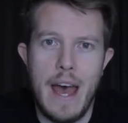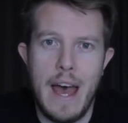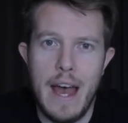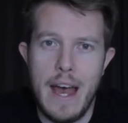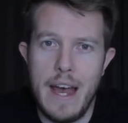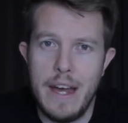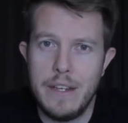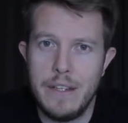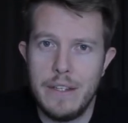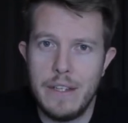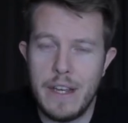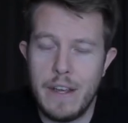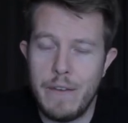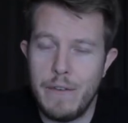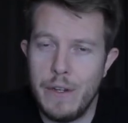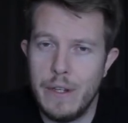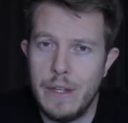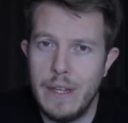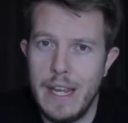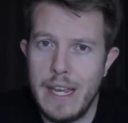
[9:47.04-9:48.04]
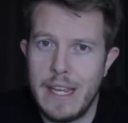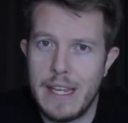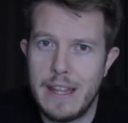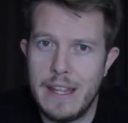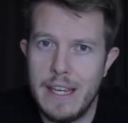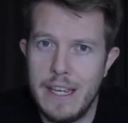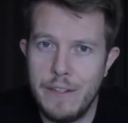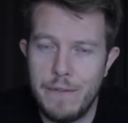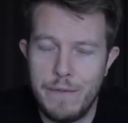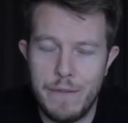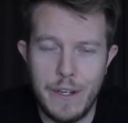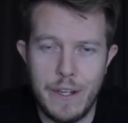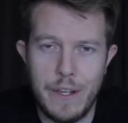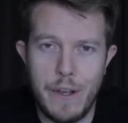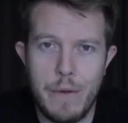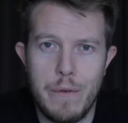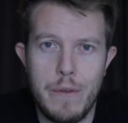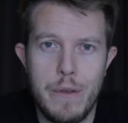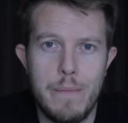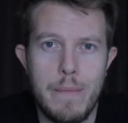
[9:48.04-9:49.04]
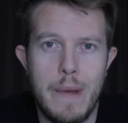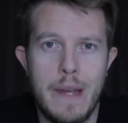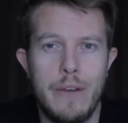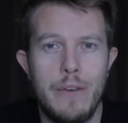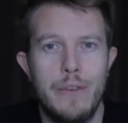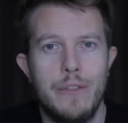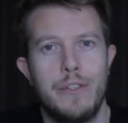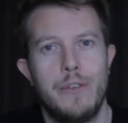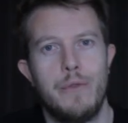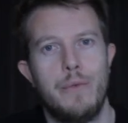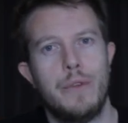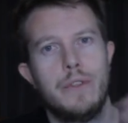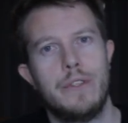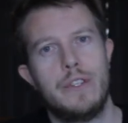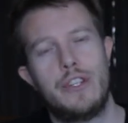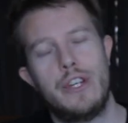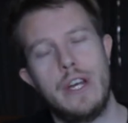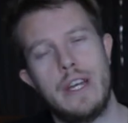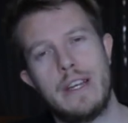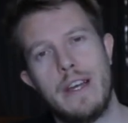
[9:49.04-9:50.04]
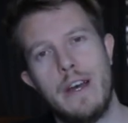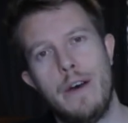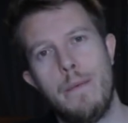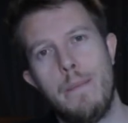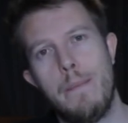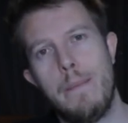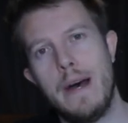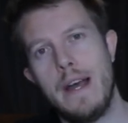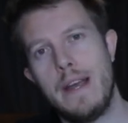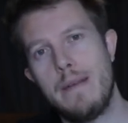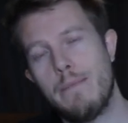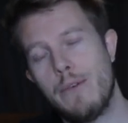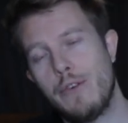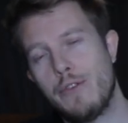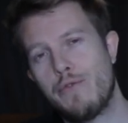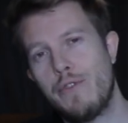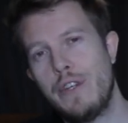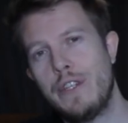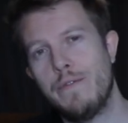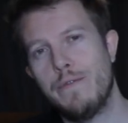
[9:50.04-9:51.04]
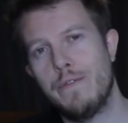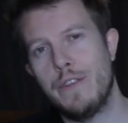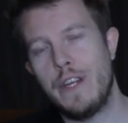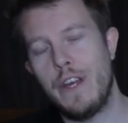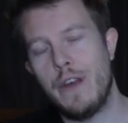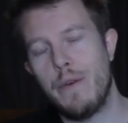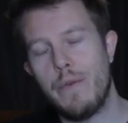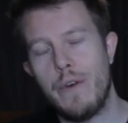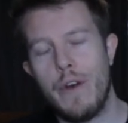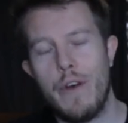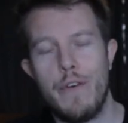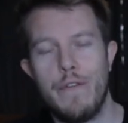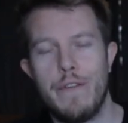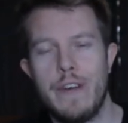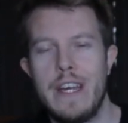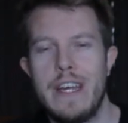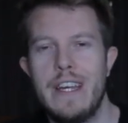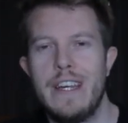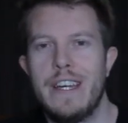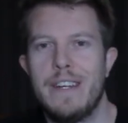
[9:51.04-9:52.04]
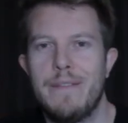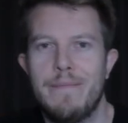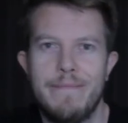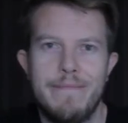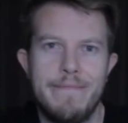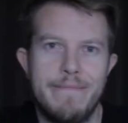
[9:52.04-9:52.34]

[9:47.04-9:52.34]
And if you like this video, you might also want to check out my most recent video over here.